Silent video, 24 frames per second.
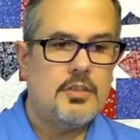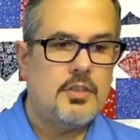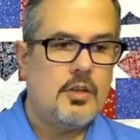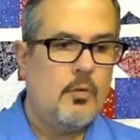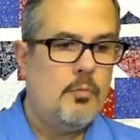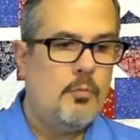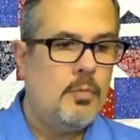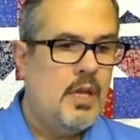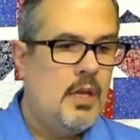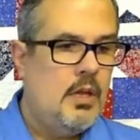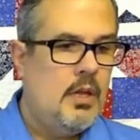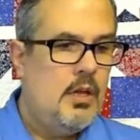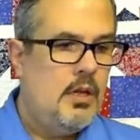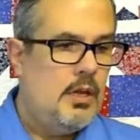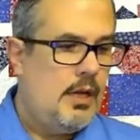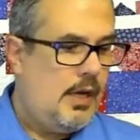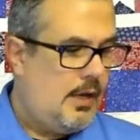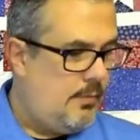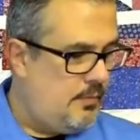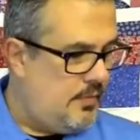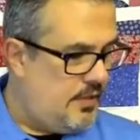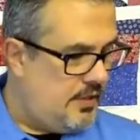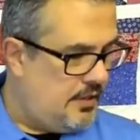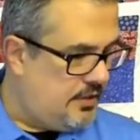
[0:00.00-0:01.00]
So
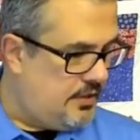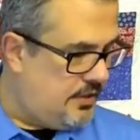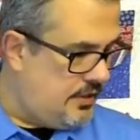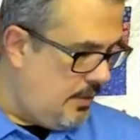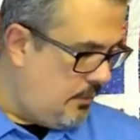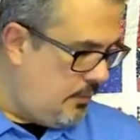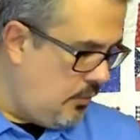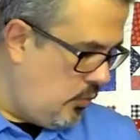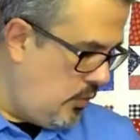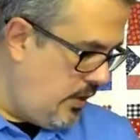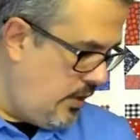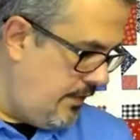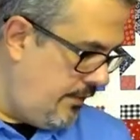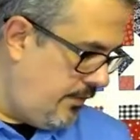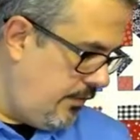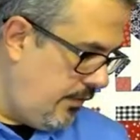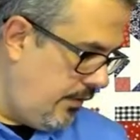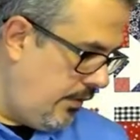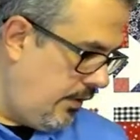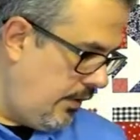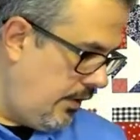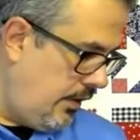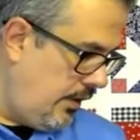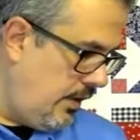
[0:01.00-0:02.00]
I'm going to step away
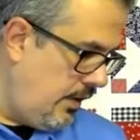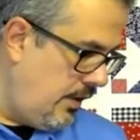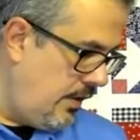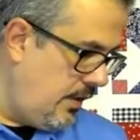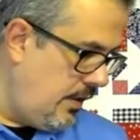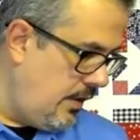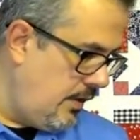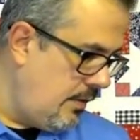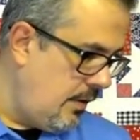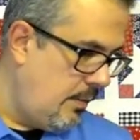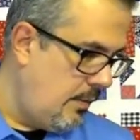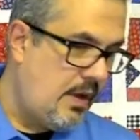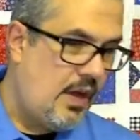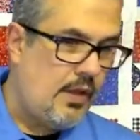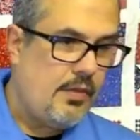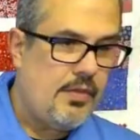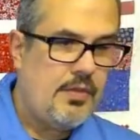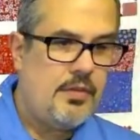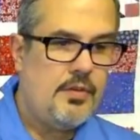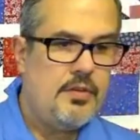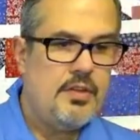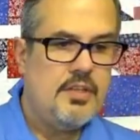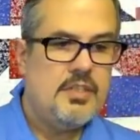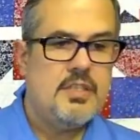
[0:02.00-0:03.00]
for
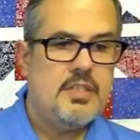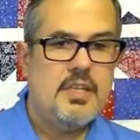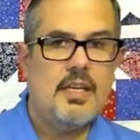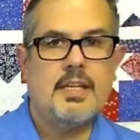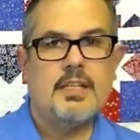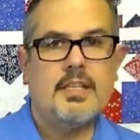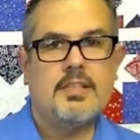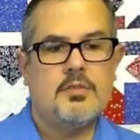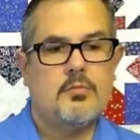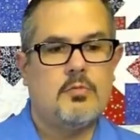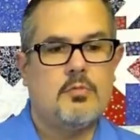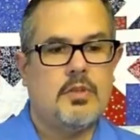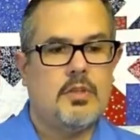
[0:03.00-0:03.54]
about 30 seconds.